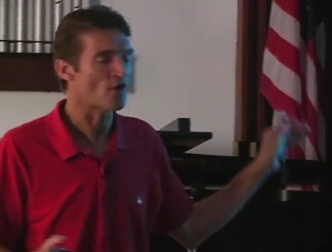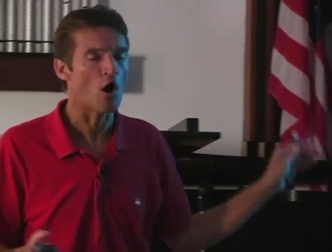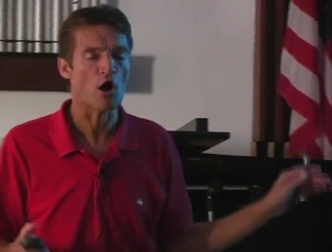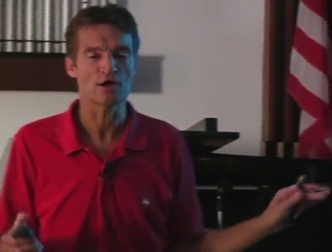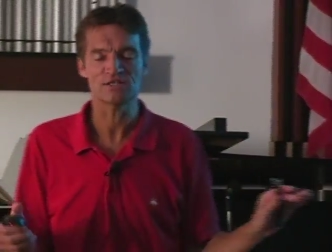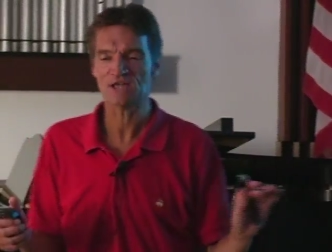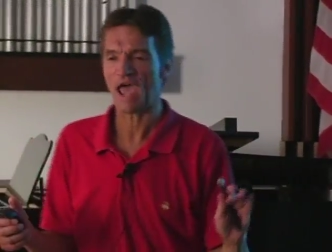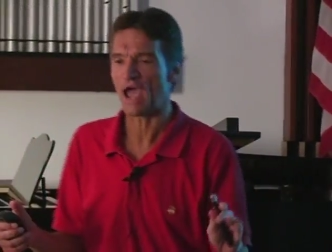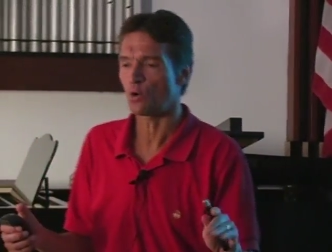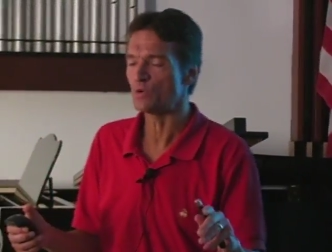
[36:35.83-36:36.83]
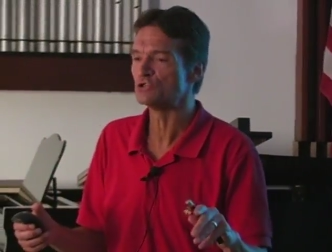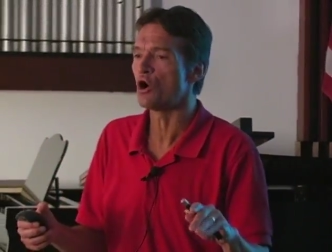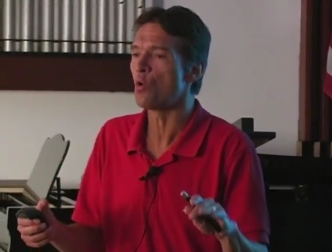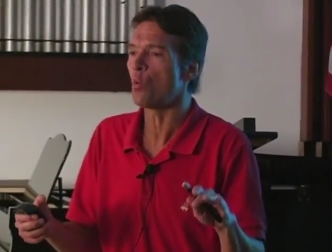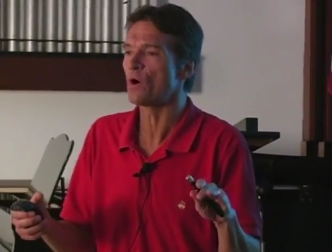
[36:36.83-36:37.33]
a heart attack, we
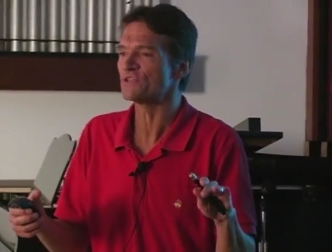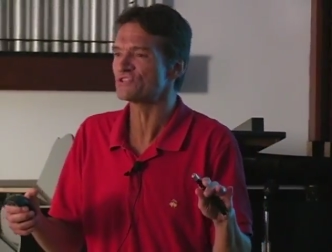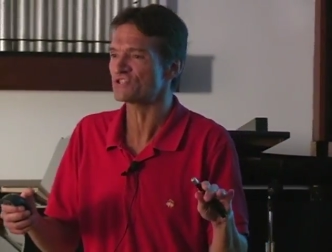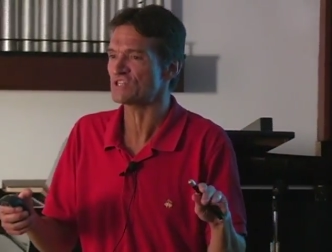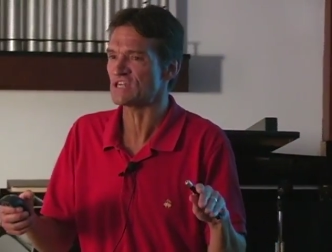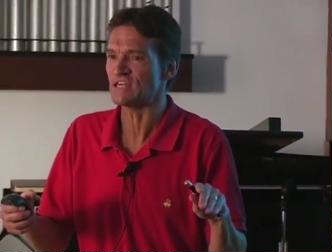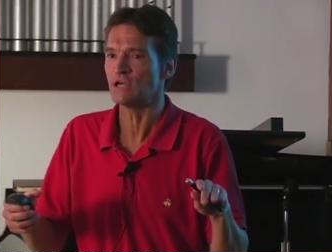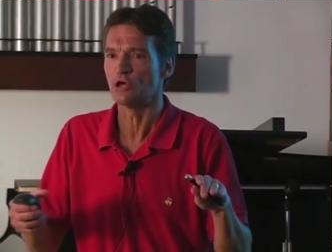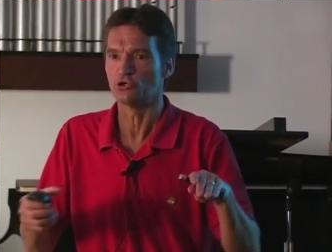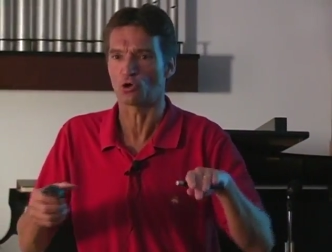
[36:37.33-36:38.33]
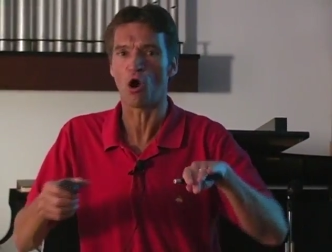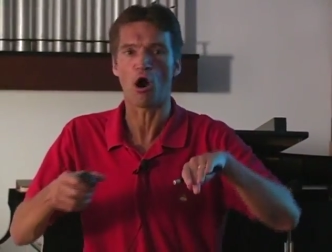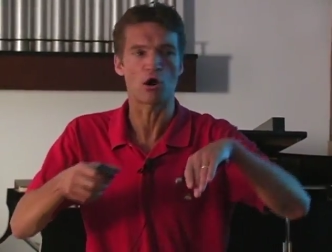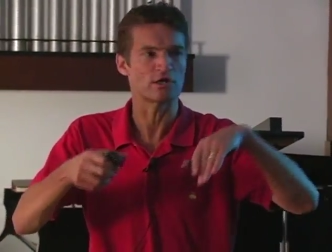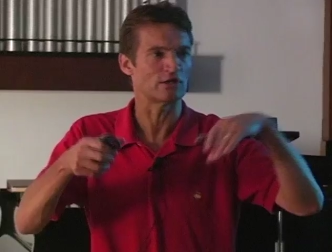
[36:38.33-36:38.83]
don't want to see your
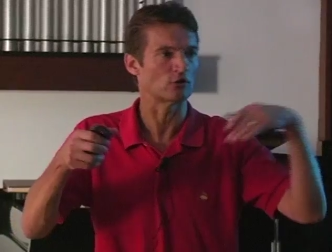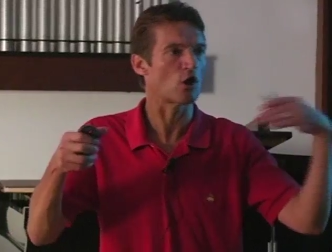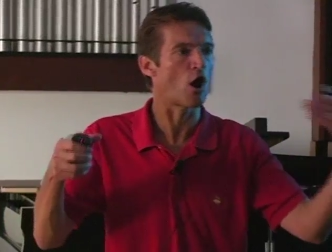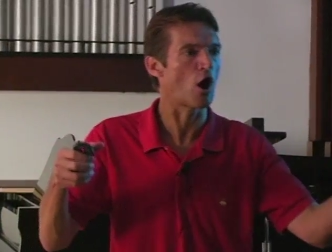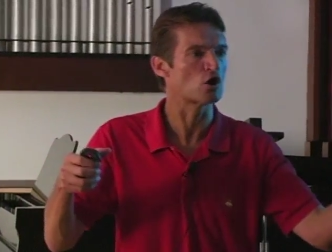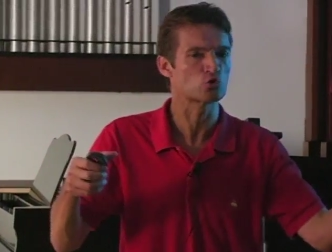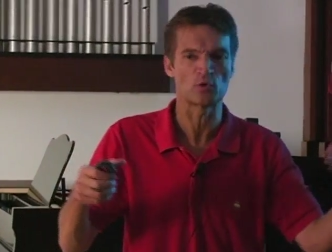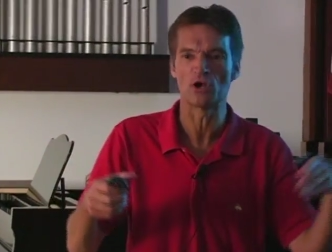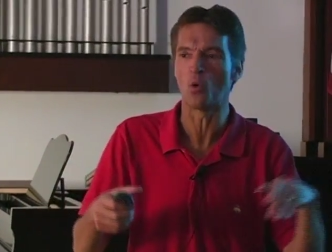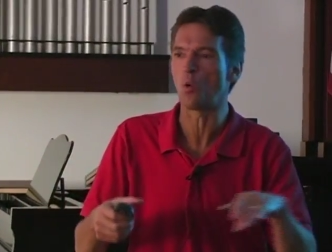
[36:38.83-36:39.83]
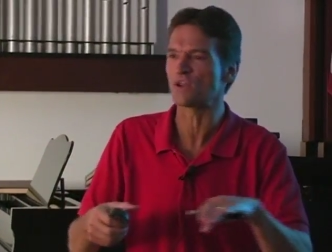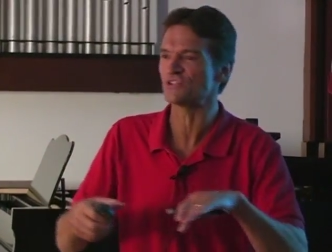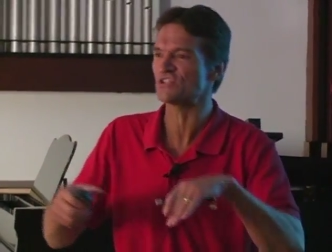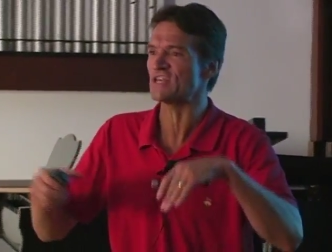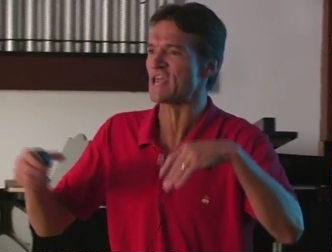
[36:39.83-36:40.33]
heart enlarge, we don't want to
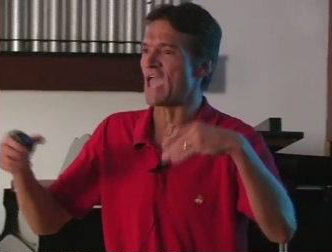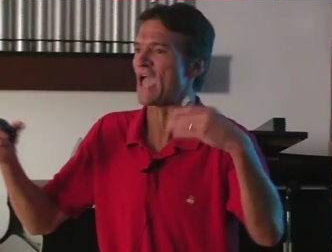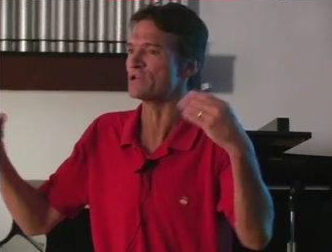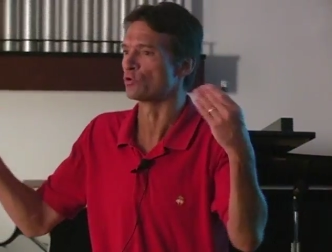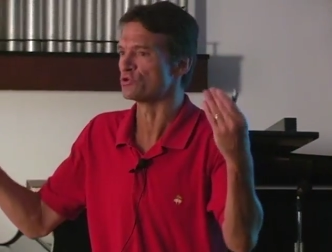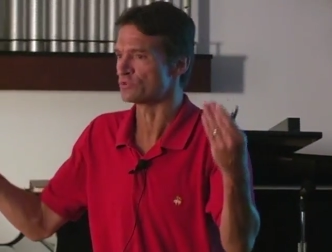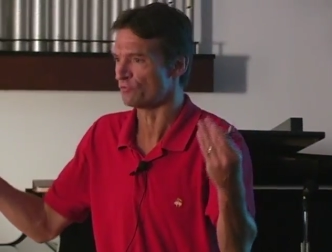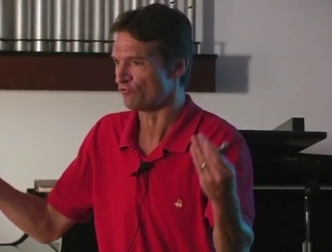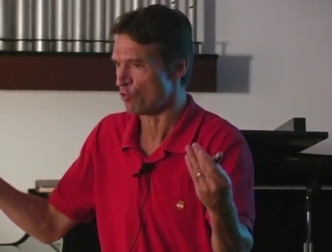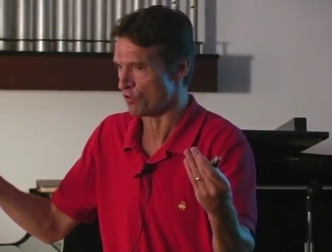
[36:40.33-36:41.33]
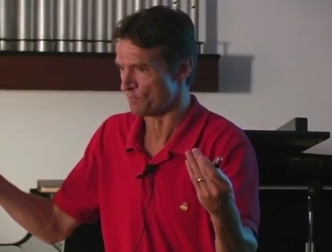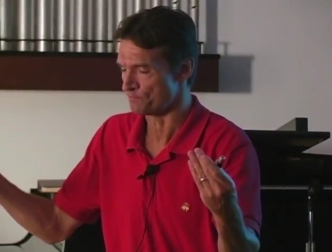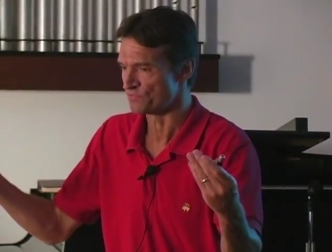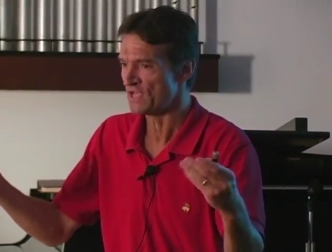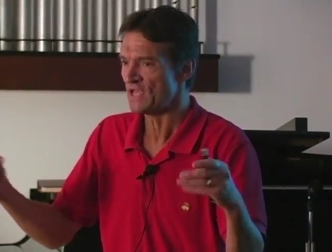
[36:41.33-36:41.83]
see an aneurysm form.
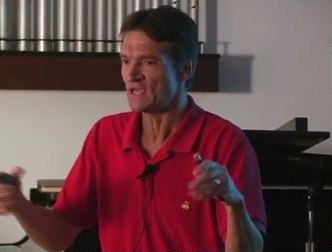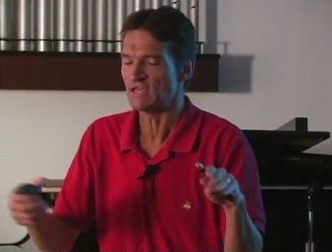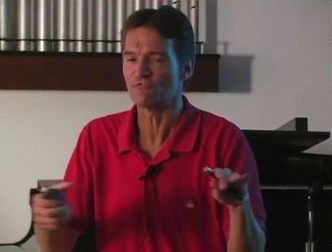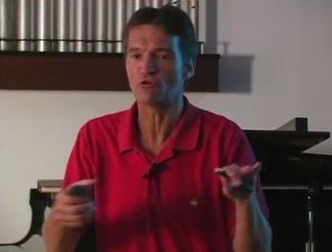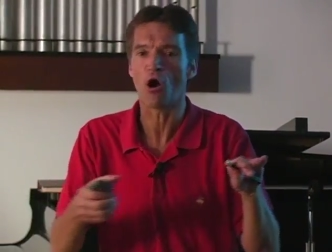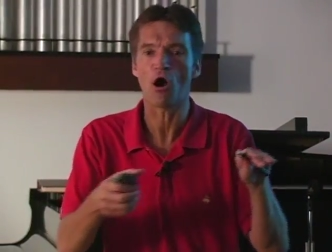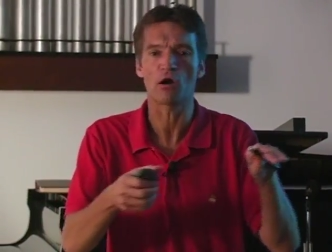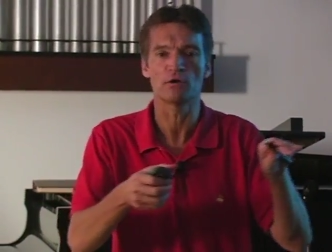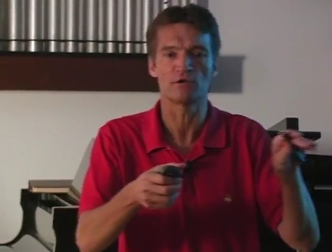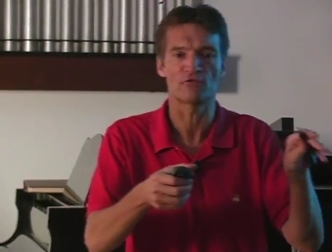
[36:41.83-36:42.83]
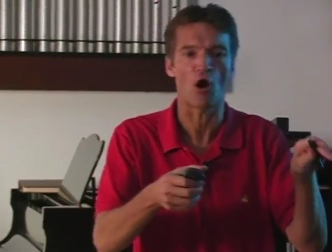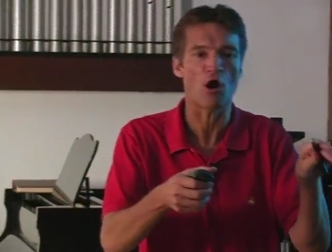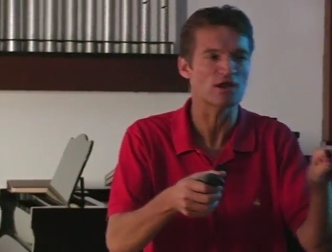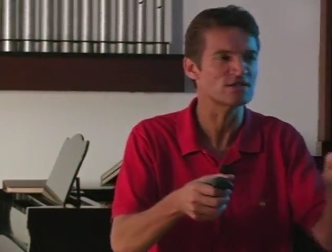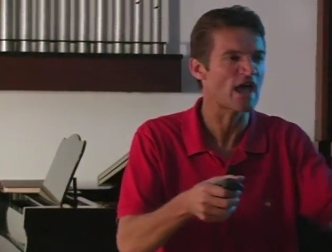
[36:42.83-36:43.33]
If the heart
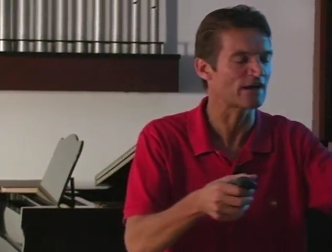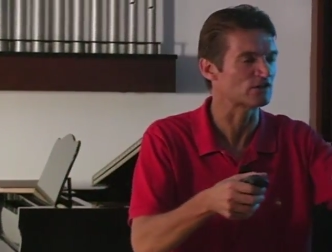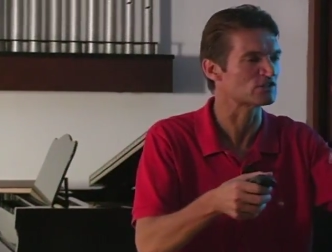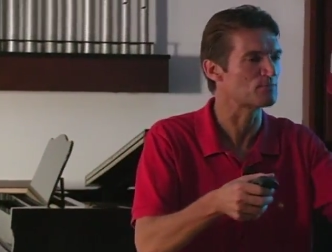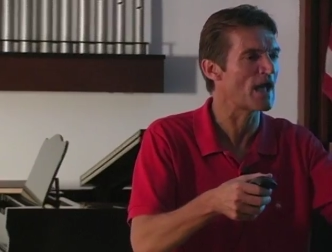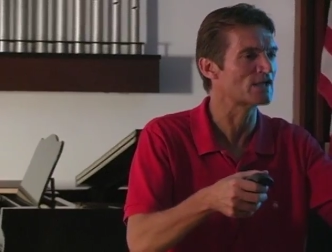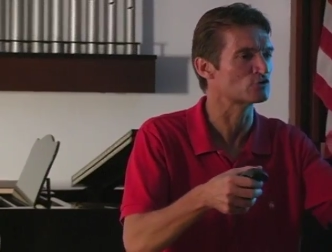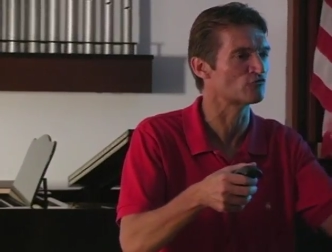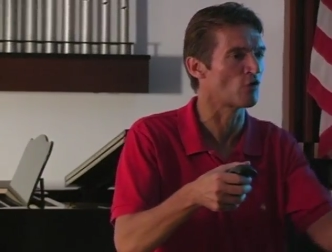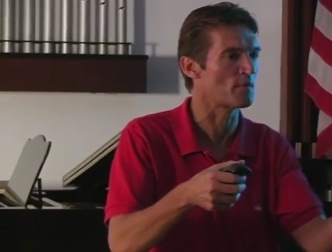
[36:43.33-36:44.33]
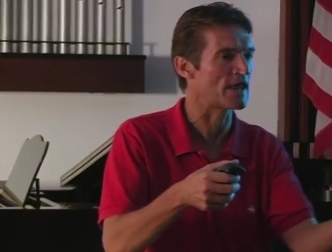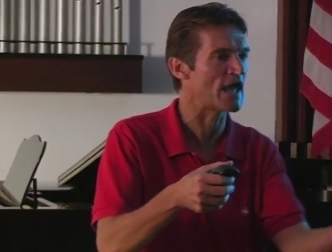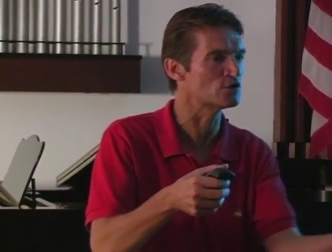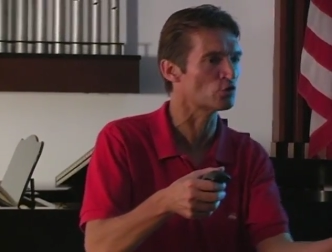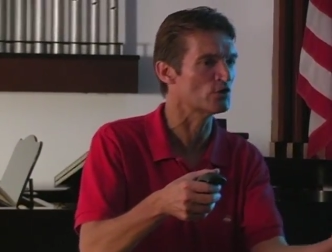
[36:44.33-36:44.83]
attack expands to form an
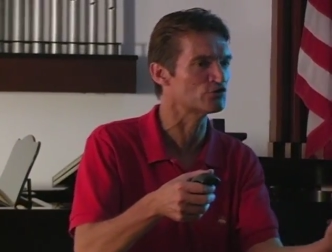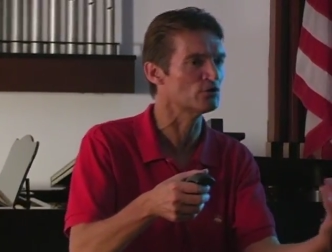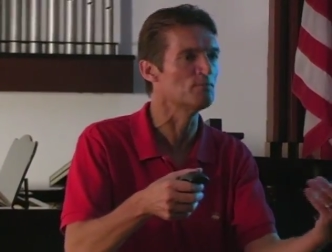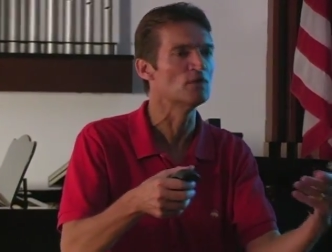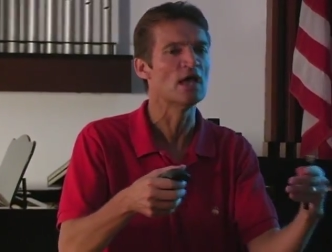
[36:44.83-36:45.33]
aneurysm,